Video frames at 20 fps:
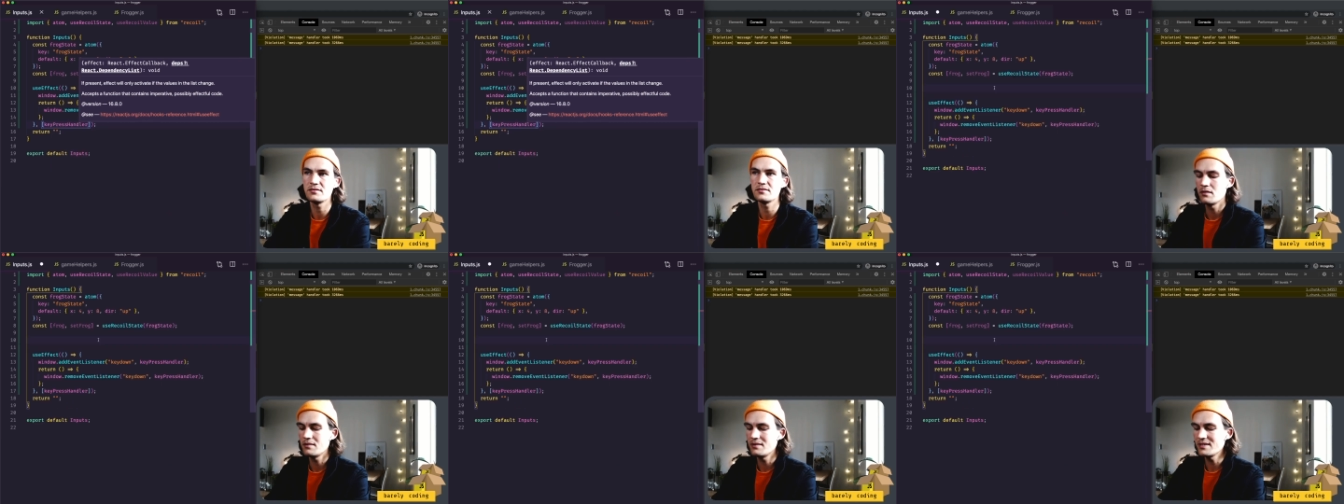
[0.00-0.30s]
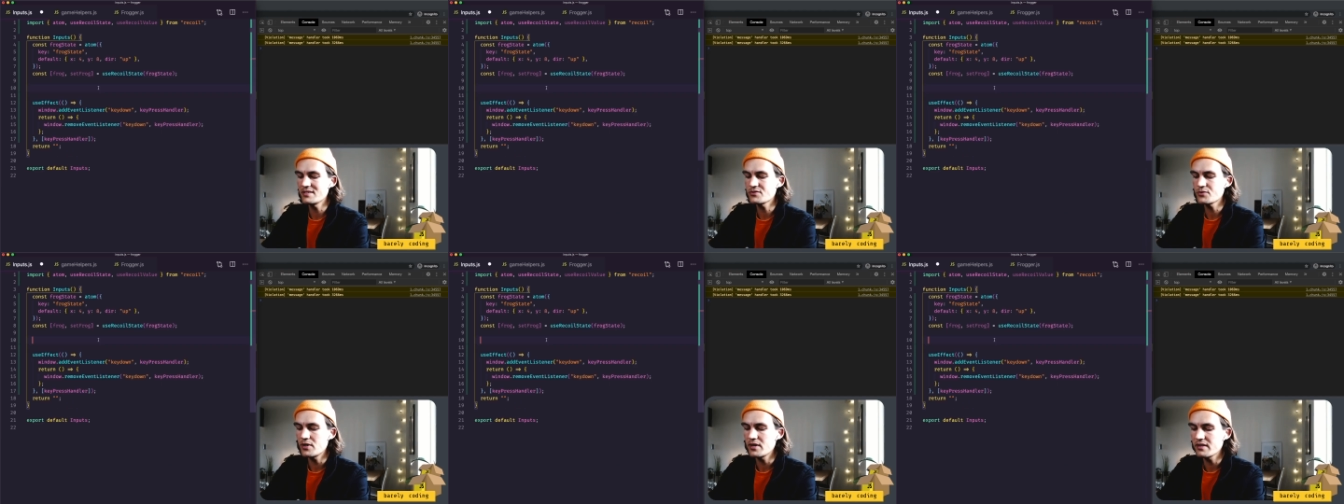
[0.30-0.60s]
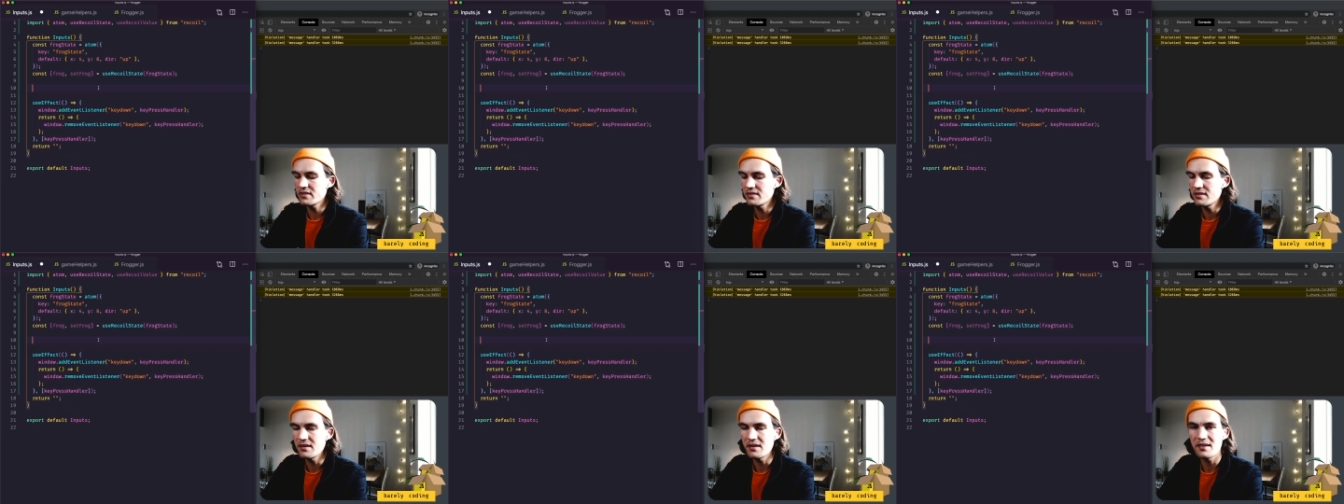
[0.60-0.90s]
Let's
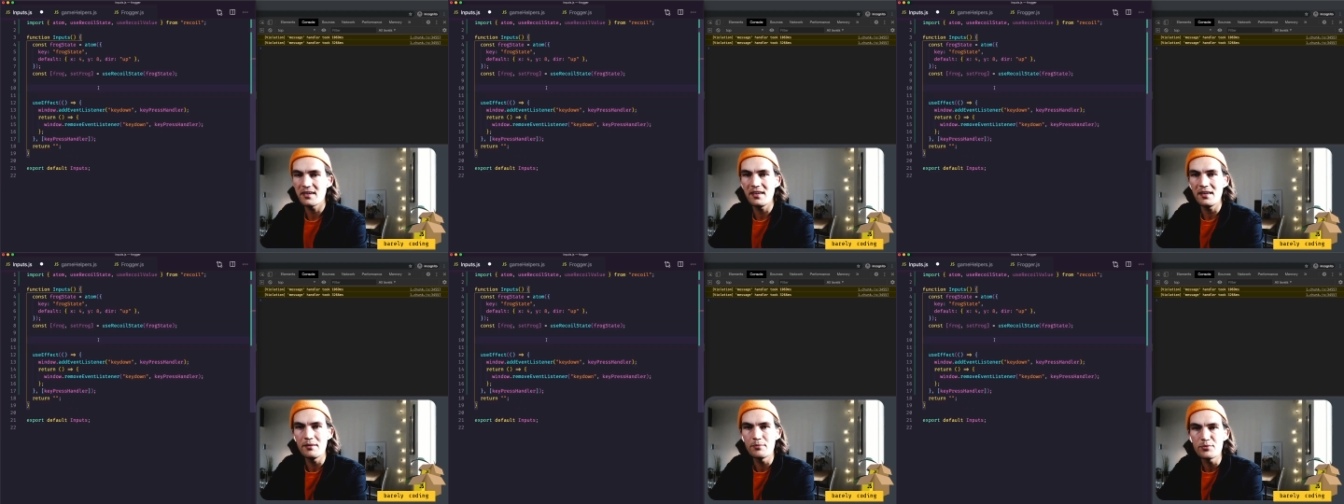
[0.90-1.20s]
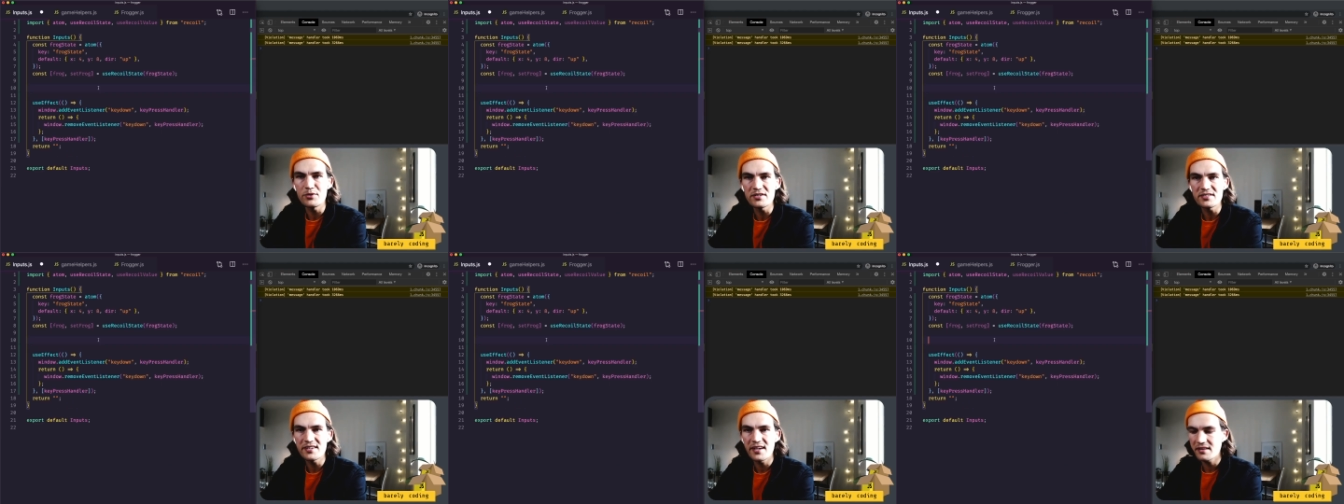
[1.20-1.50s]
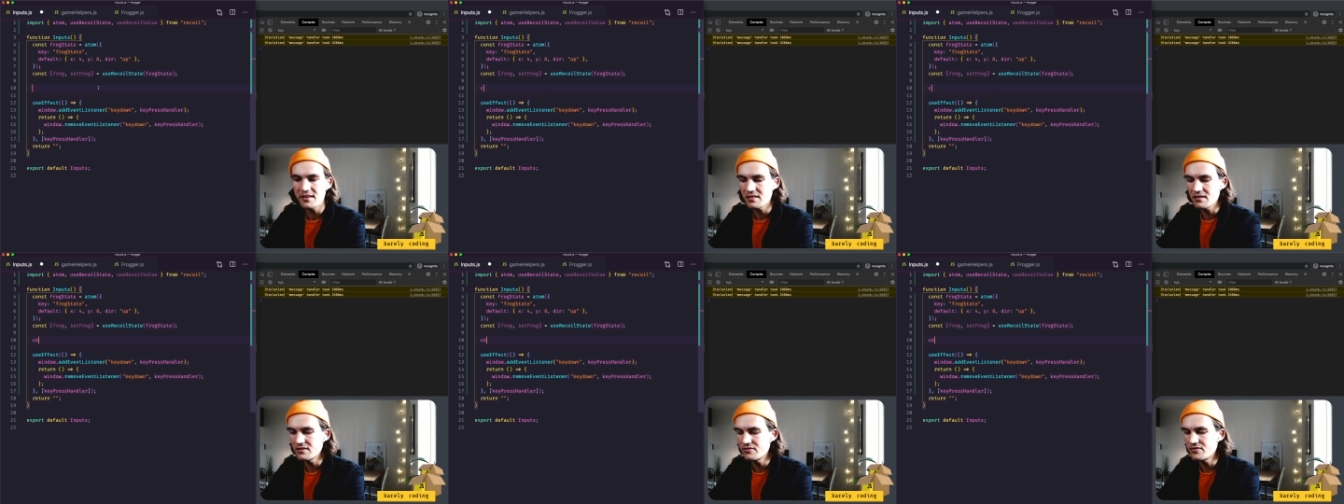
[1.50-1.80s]
write the key press
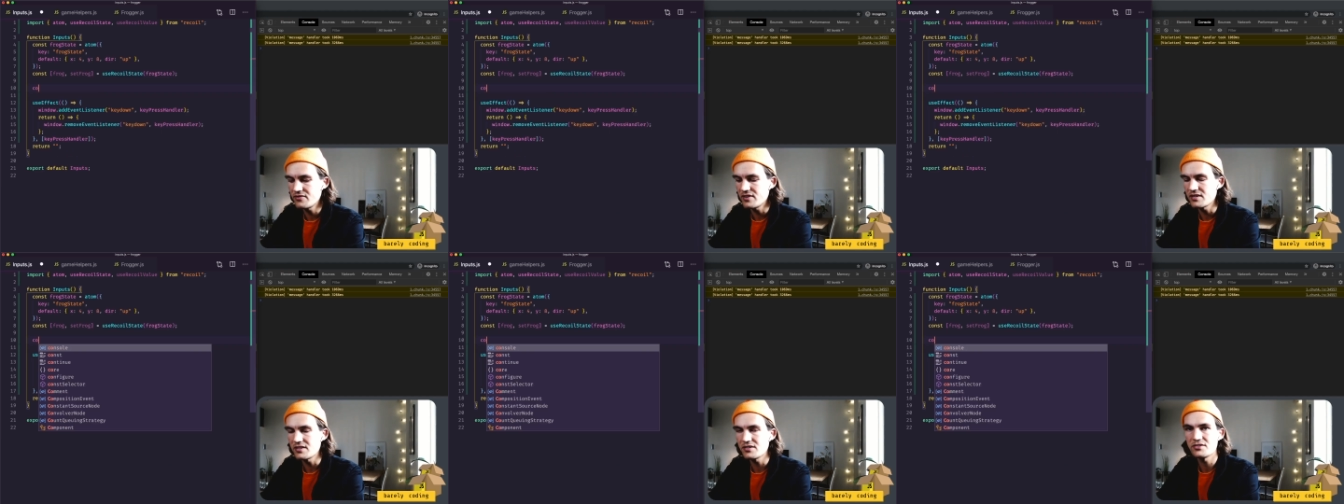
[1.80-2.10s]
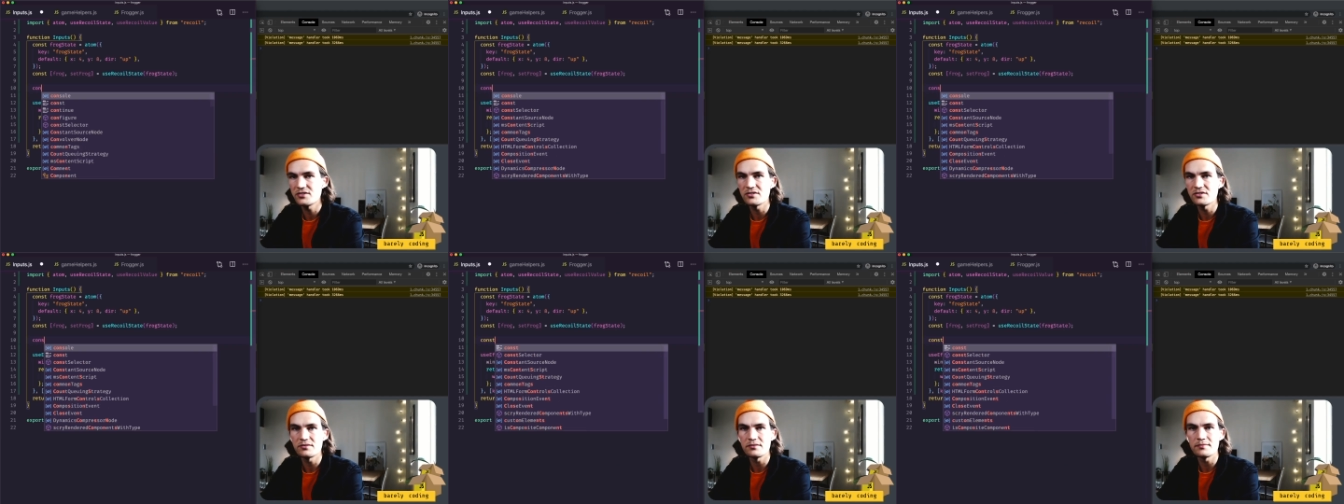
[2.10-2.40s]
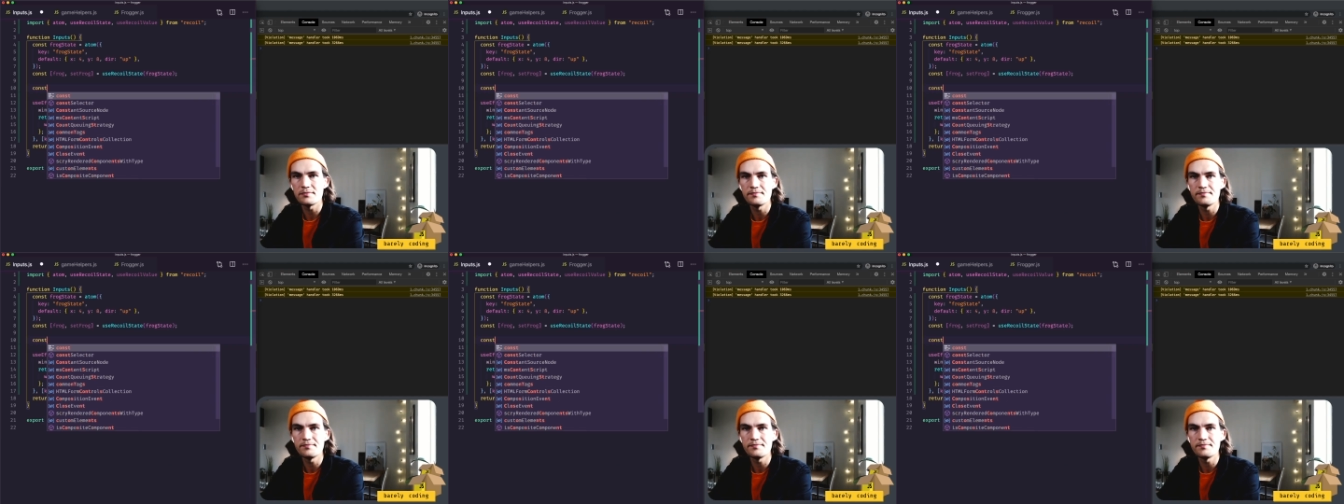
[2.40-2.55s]
handler function.